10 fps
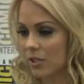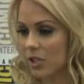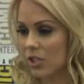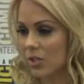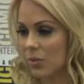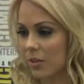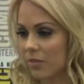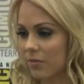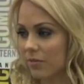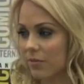She just sort
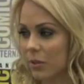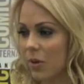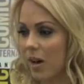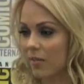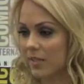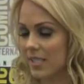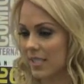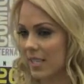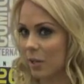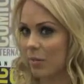of flew off and
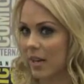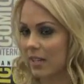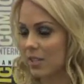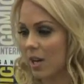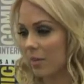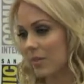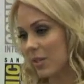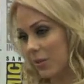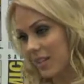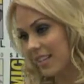didn't say goodbye to Tom.
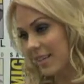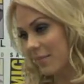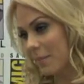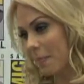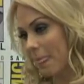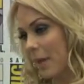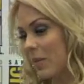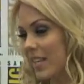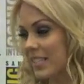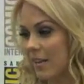So it'd
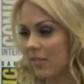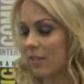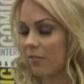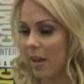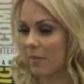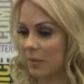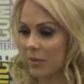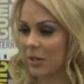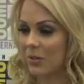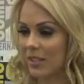be nice to have a little family
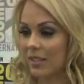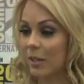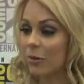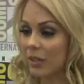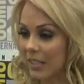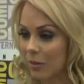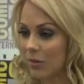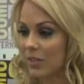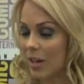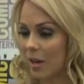reunion, literally,
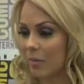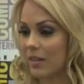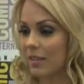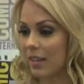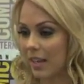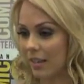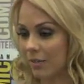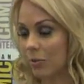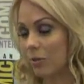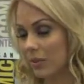with Tom
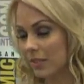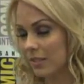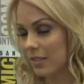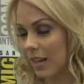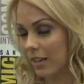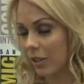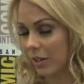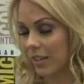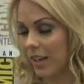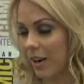with
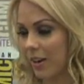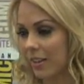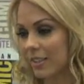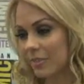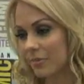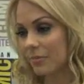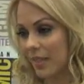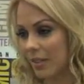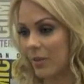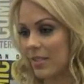Clark and Kara
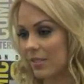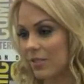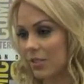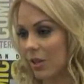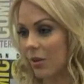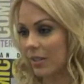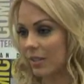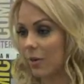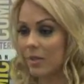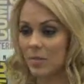and the rest of the show, and
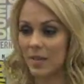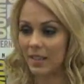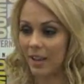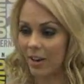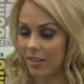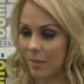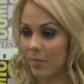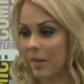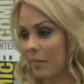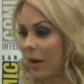Lois being there and them
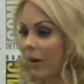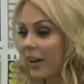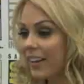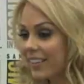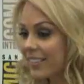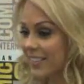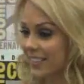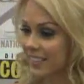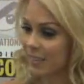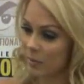being married.
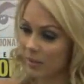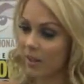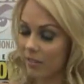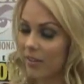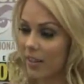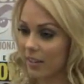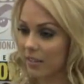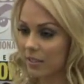It'd be a lot of fun.